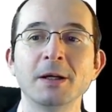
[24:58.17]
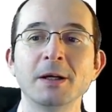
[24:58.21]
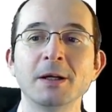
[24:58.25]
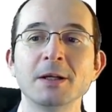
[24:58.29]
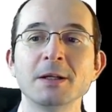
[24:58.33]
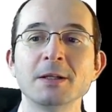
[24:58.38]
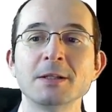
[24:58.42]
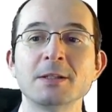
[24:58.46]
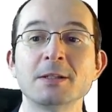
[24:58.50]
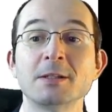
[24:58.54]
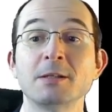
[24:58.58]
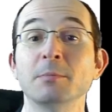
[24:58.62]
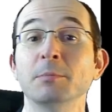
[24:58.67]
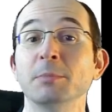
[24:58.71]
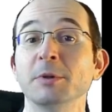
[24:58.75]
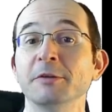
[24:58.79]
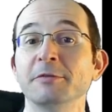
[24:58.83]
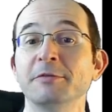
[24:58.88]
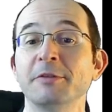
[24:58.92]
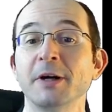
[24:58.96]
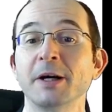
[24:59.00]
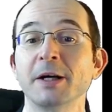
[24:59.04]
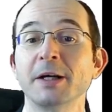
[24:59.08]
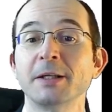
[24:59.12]

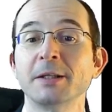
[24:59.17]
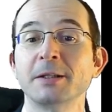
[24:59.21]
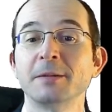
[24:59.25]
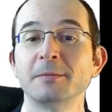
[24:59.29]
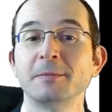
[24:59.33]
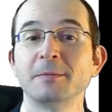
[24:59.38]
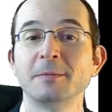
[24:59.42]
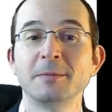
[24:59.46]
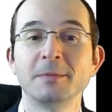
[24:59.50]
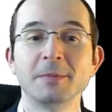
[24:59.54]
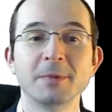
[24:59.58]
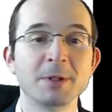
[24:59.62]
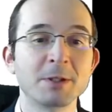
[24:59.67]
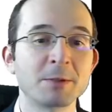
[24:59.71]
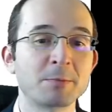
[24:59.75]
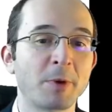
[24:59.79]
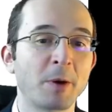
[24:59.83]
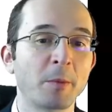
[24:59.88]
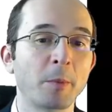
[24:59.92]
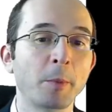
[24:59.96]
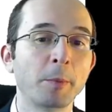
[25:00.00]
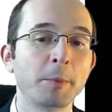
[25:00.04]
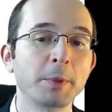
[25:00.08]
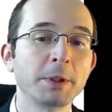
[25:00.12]
simplified this
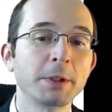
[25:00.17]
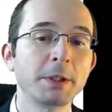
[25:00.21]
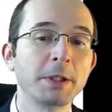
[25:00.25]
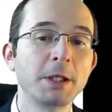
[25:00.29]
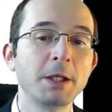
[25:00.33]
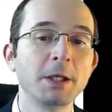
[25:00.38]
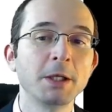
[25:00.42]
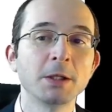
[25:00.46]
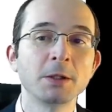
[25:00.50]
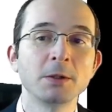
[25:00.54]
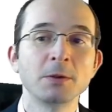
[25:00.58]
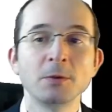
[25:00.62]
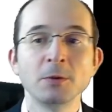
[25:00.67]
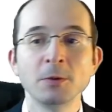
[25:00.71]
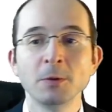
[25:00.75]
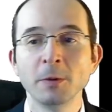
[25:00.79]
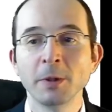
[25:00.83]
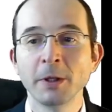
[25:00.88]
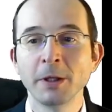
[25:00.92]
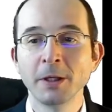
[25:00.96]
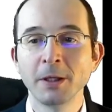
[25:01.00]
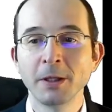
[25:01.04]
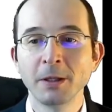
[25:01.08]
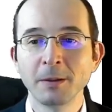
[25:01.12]
probability into
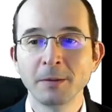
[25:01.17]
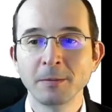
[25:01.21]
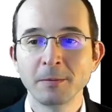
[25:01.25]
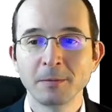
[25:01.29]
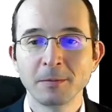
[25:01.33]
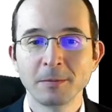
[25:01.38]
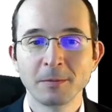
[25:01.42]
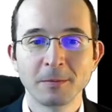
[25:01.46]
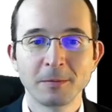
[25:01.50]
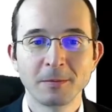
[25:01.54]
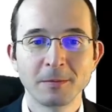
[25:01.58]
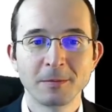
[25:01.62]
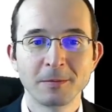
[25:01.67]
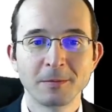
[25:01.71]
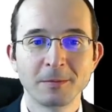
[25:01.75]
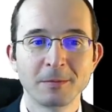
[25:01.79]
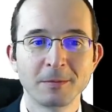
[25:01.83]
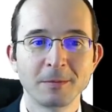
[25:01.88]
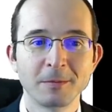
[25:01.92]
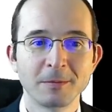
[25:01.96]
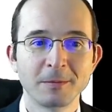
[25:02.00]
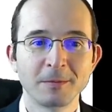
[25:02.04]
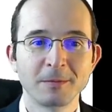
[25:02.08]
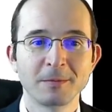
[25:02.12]
a
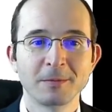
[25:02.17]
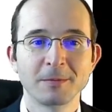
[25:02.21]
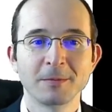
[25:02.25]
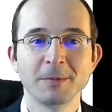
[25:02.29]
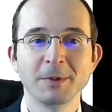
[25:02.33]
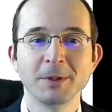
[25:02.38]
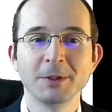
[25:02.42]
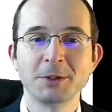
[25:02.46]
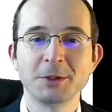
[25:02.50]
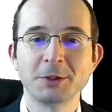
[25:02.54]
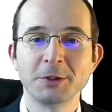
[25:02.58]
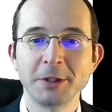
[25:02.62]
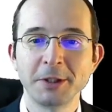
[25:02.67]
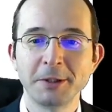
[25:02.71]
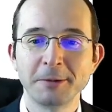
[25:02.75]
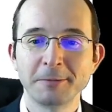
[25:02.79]
tree.